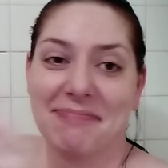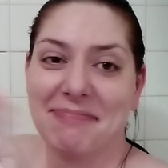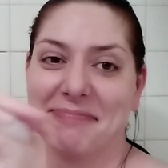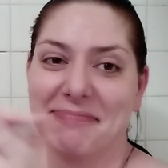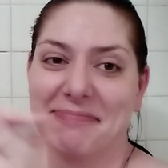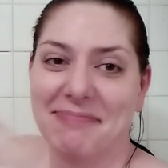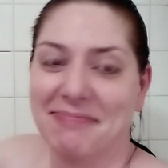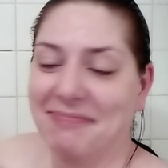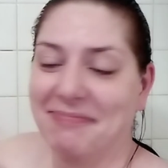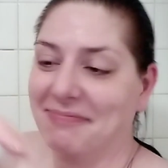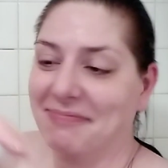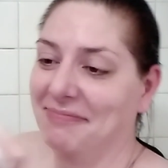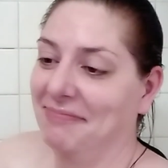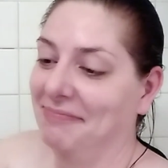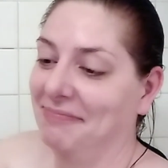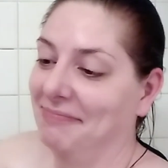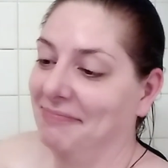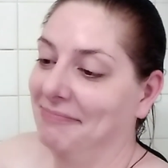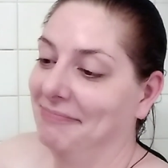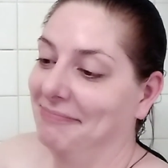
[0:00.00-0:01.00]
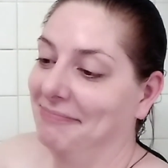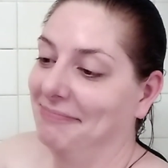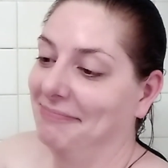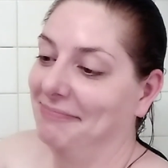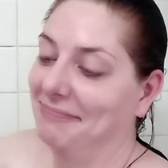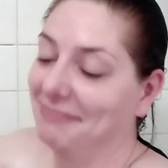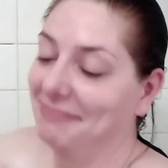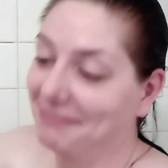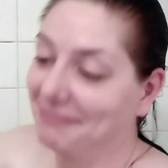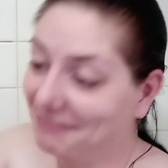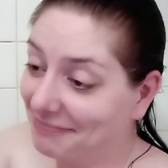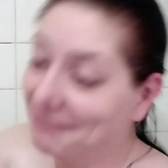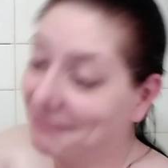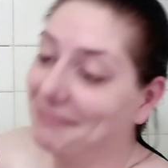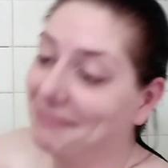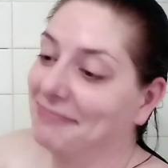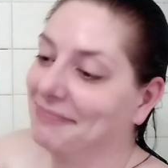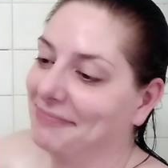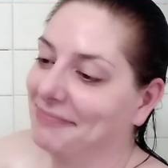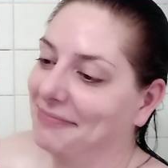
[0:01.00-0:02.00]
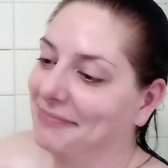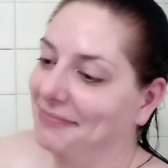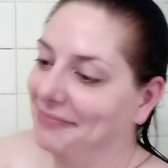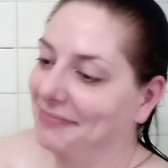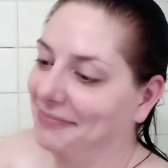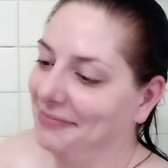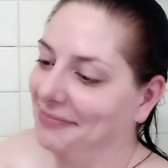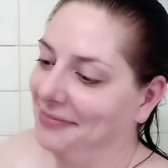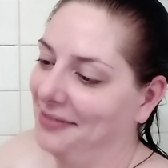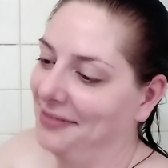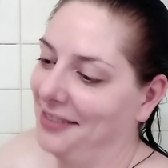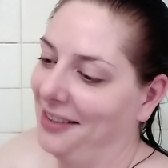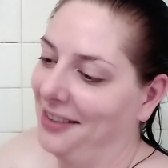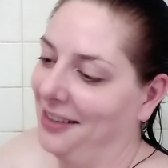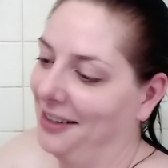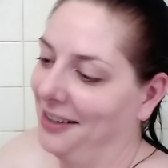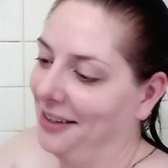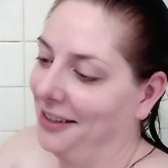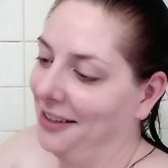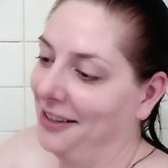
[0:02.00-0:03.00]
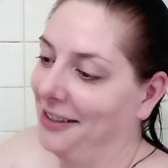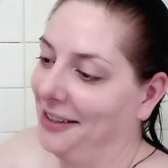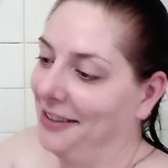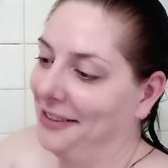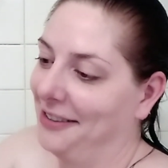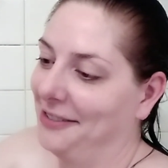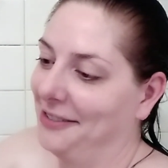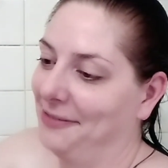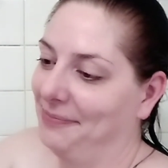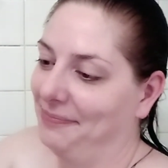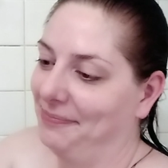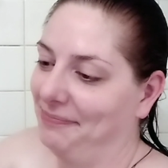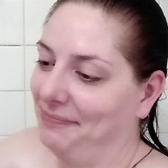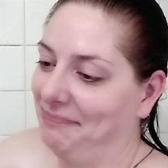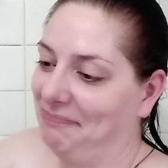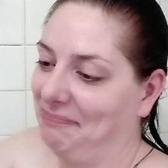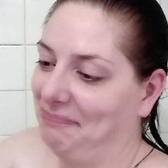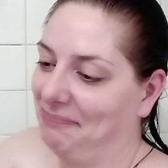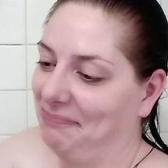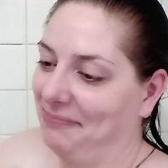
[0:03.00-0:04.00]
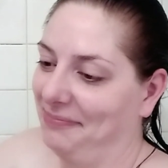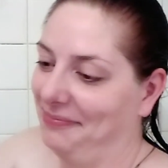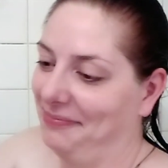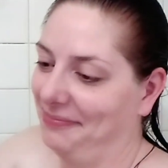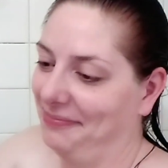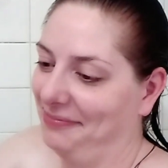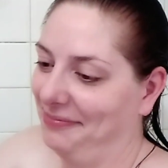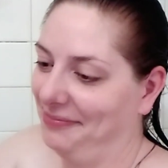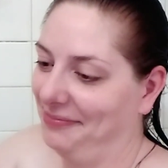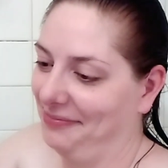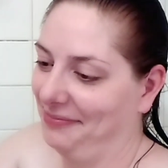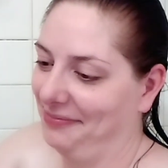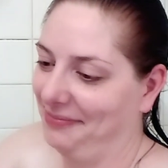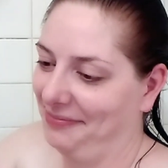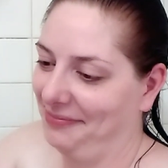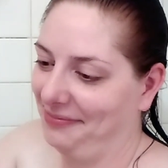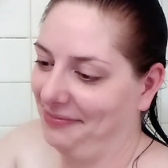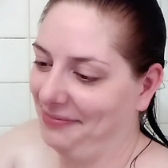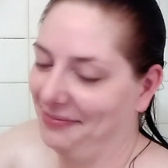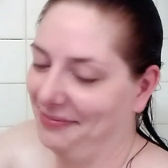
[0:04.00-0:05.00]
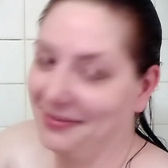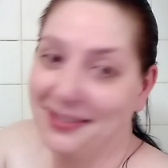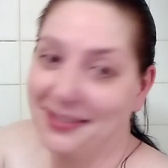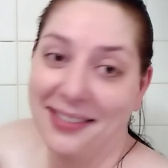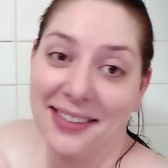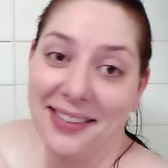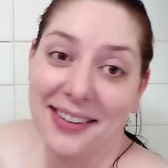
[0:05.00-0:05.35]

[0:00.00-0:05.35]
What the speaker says: [no speech]